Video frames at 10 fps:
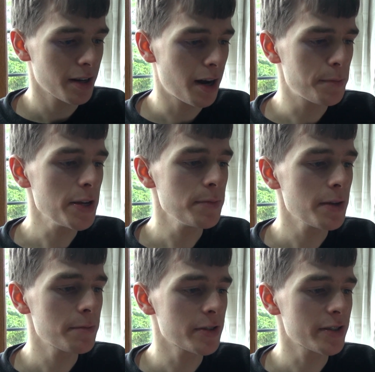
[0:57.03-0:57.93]
I may be
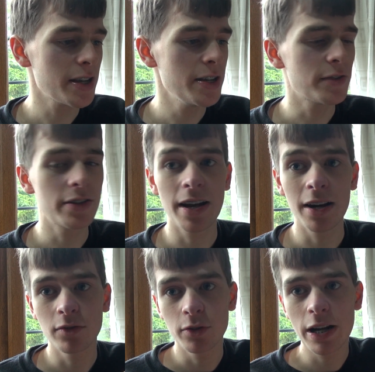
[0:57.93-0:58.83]
able to save it
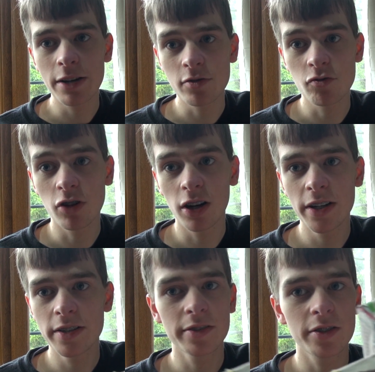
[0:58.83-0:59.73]
now, but now it's
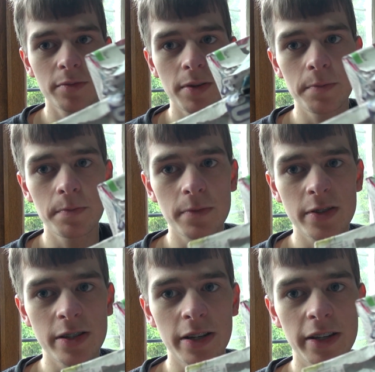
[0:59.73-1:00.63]
dried, it's got a bit
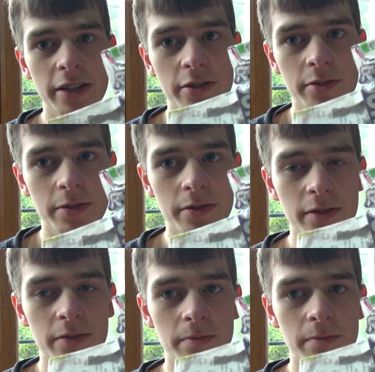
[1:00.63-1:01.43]
stickier and the